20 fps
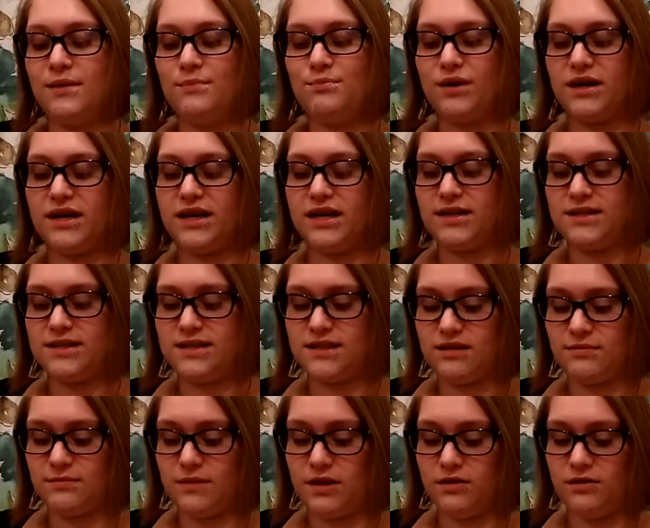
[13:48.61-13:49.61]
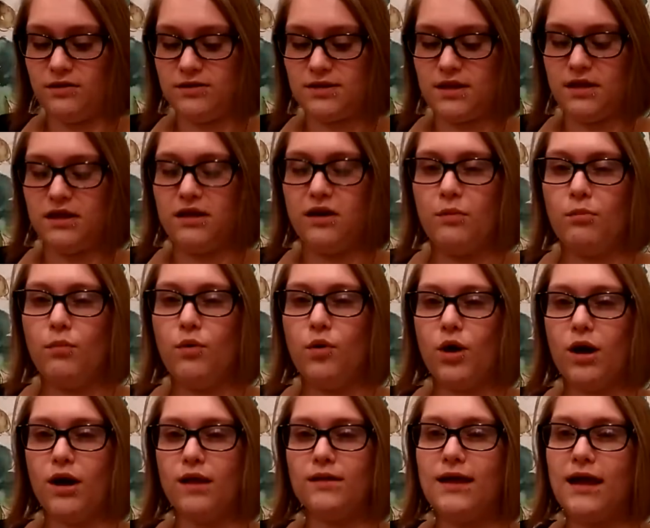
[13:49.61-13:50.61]
But it smells a little
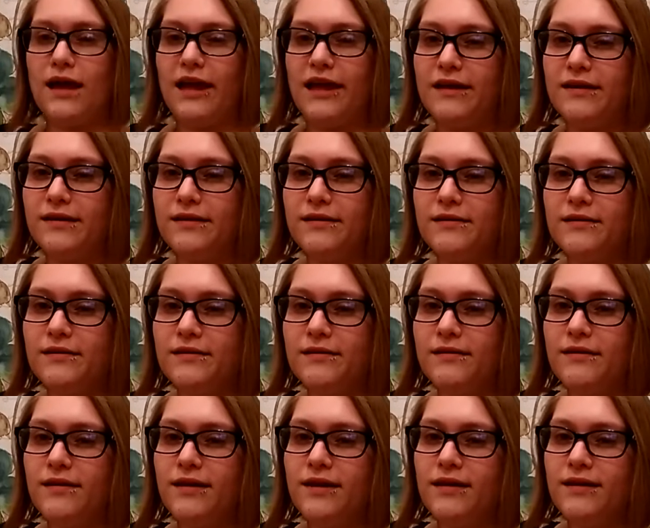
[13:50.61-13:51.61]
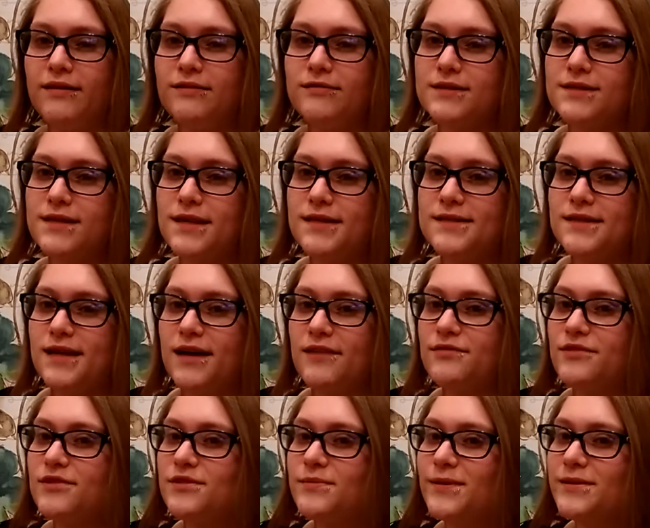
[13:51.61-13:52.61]
more like, what's that stuff
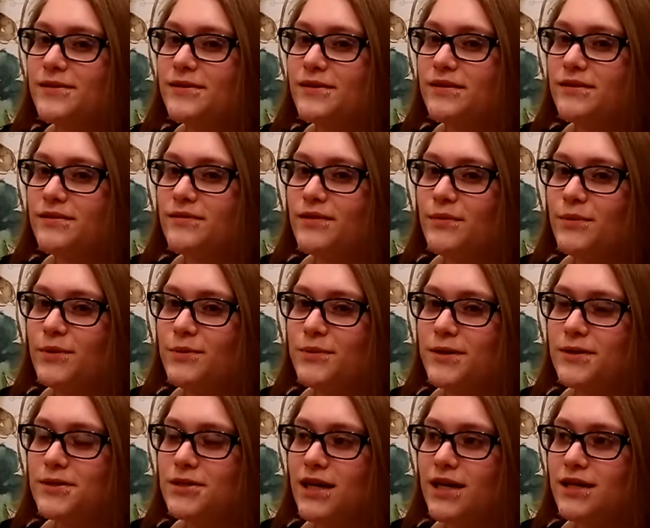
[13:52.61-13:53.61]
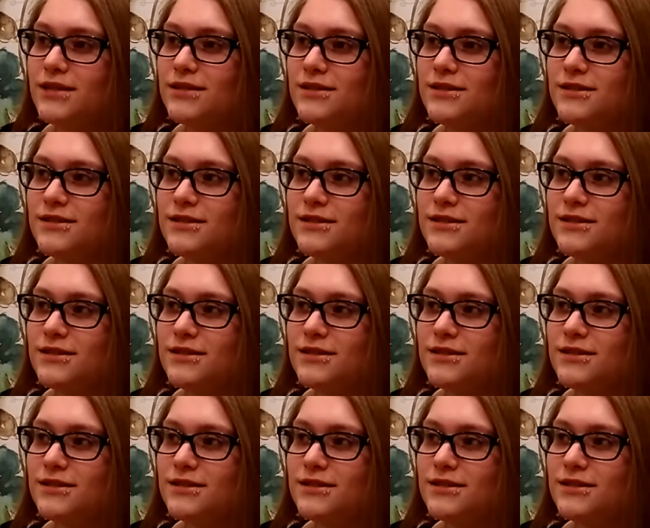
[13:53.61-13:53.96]
you're supposed to rub on your chest?